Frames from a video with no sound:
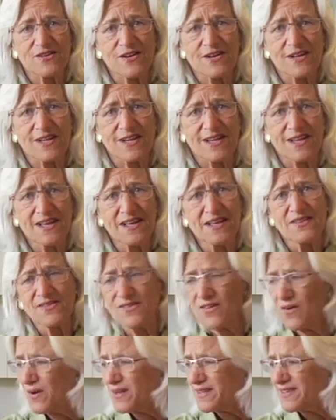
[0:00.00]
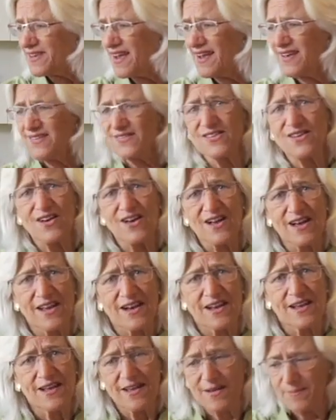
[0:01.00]
turkey? So it tastes good,
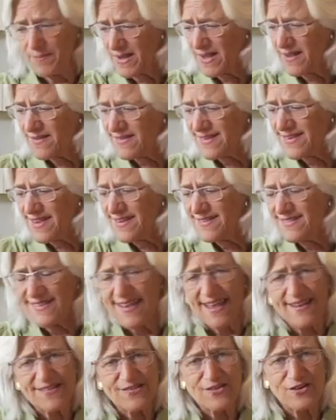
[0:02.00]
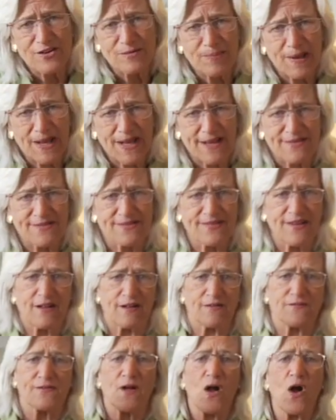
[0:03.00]
because it doesn't taste good by
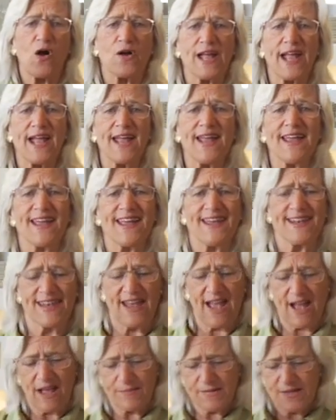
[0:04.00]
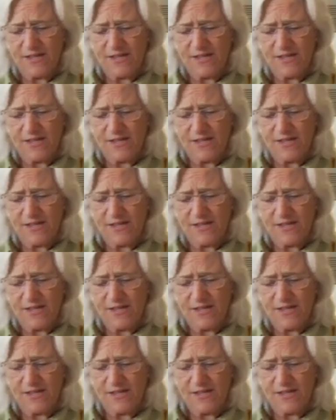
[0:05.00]
itself. Okay? Now I'm